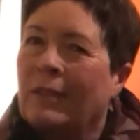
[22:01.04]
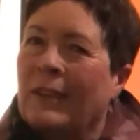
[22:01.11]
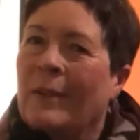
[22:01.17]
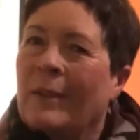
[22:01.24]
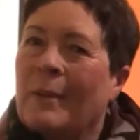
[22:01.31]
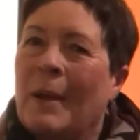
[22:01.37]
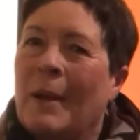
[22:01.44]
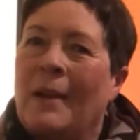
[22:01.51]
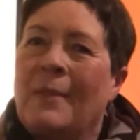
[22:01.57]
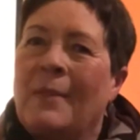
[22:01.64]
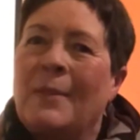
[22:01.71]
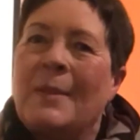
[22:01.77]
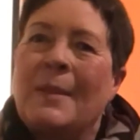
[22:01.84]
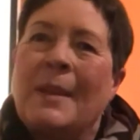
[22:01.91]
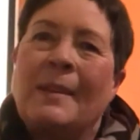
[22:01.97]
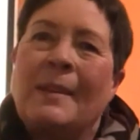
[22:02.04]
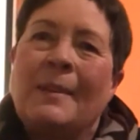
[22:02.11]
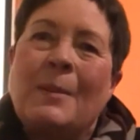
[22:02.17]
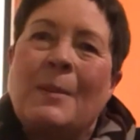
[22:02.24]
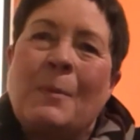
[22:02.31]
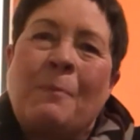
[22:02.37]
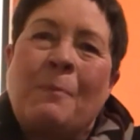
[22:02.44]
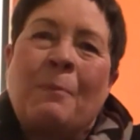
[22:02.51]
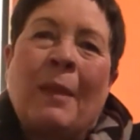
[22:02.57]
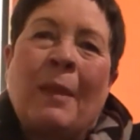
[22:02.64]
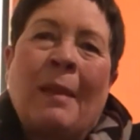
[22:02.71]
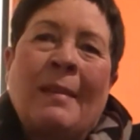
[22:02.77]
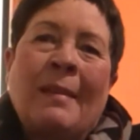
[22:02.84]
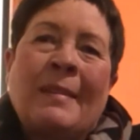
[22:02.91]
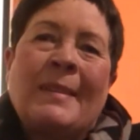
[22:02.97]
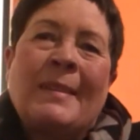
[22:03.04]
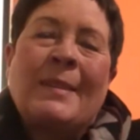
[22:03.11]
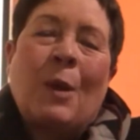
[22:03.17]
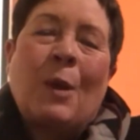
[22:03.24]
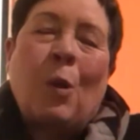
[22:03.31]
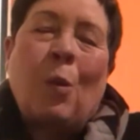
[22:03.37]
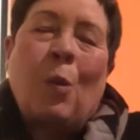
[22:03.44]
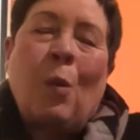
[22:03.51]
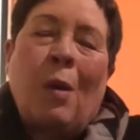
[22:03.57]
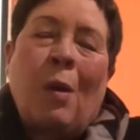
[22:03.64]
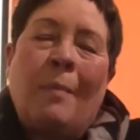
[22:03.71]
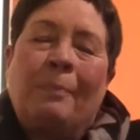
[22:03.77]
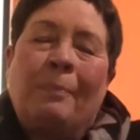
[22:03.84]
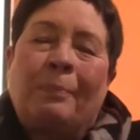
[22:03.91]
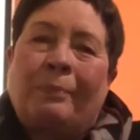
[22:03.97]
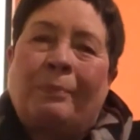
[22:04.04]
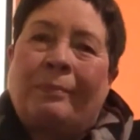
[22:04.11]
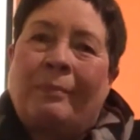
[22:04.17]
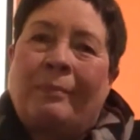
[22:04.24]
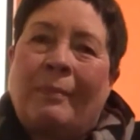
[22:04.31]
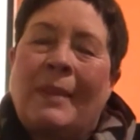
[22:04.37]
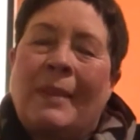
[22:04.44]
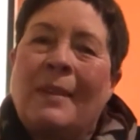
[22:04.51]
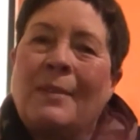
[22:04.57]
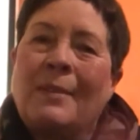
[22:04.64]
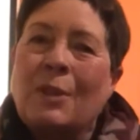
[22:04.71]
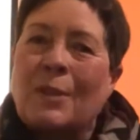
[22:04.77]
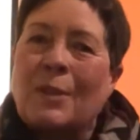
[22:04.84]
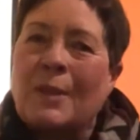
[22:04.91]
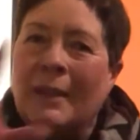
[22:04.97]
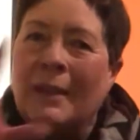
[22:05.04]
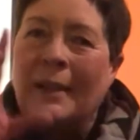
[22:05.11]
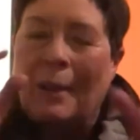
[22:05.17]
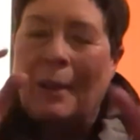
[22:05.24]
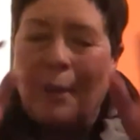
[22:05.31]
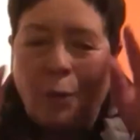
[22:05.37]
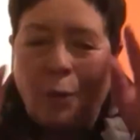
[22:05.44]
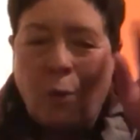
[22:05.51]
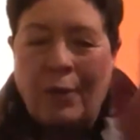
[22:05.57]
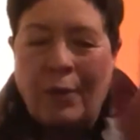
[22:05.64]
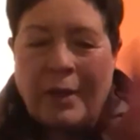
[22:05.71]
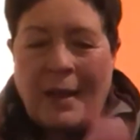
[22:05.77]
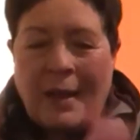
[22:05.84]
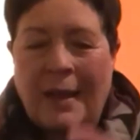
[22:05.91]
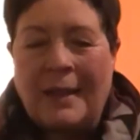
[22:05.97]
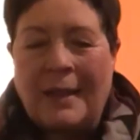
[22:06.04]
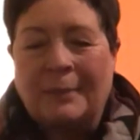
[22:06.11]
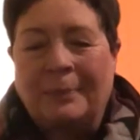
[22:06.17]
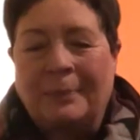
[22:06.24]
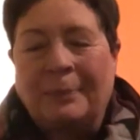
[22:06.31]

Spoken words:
going behind the scenes. So that's just a little thought that I had.